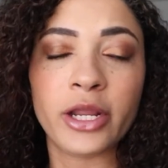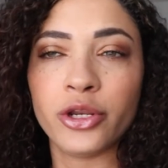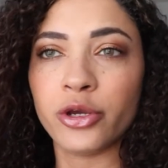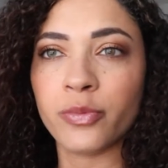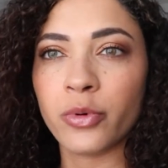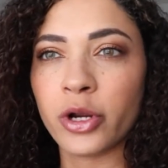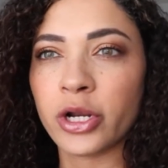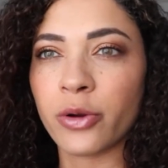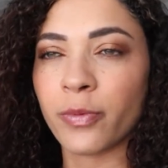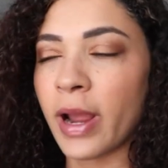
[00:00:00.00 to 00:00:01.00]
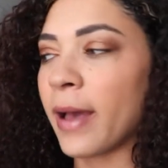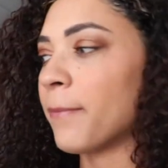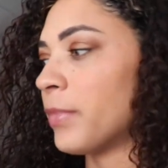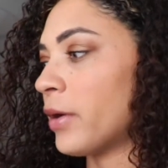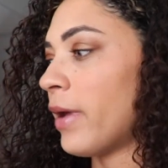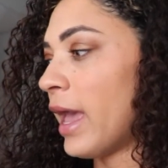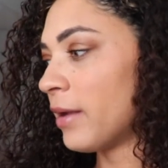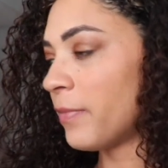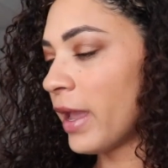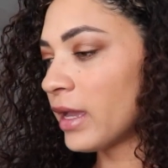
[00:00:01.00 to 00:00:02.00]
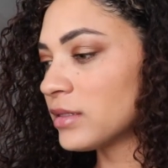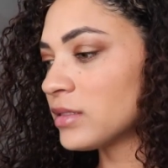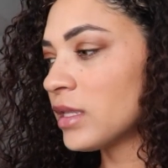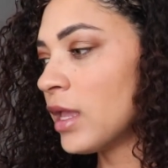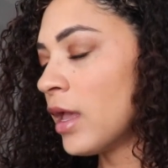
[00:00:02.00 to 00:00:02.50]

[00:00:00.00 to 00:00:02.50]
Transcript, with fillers: newborn wrap bow headbands.